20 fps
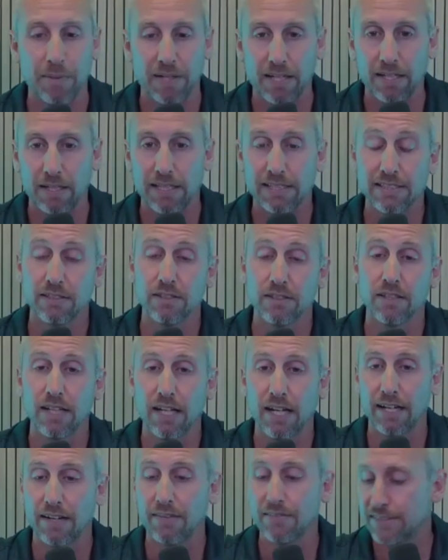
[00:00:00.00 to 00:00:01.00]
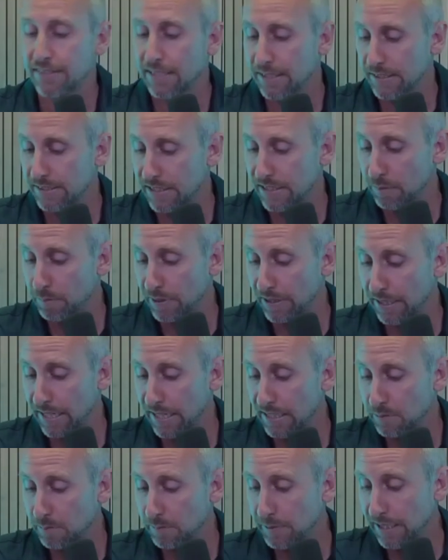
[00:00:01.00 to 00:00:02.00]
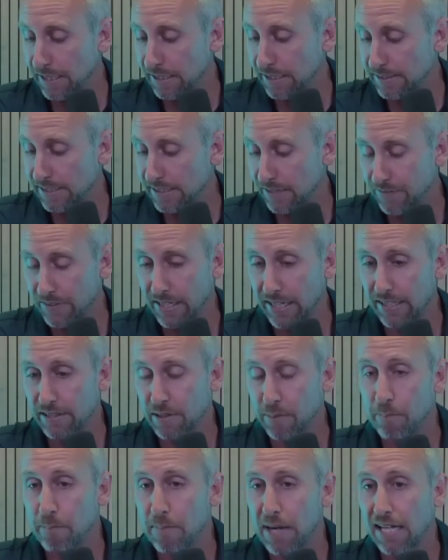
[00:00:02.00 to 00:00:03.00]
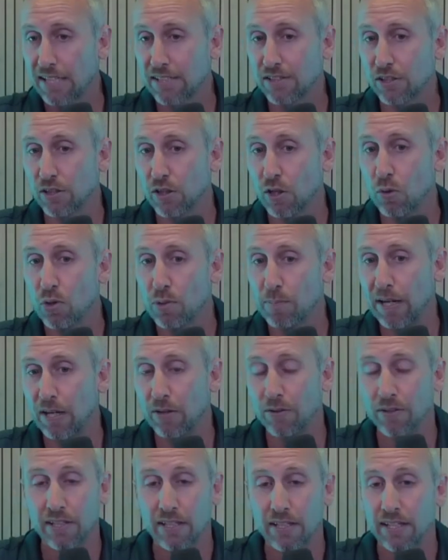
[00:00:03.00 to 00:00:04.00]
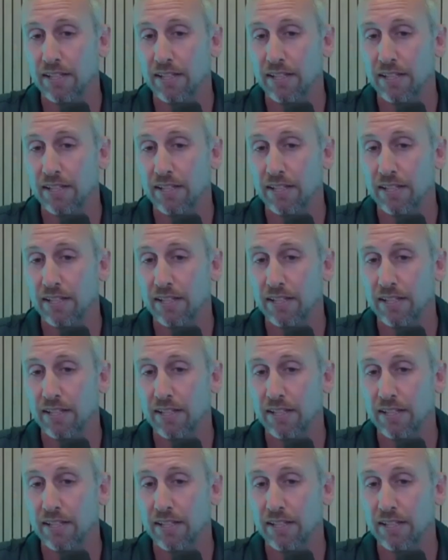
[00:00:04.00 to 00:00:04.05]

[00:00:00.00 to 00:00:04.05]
Because I haven't said this yet, but the SBA 7A, the max loan amount,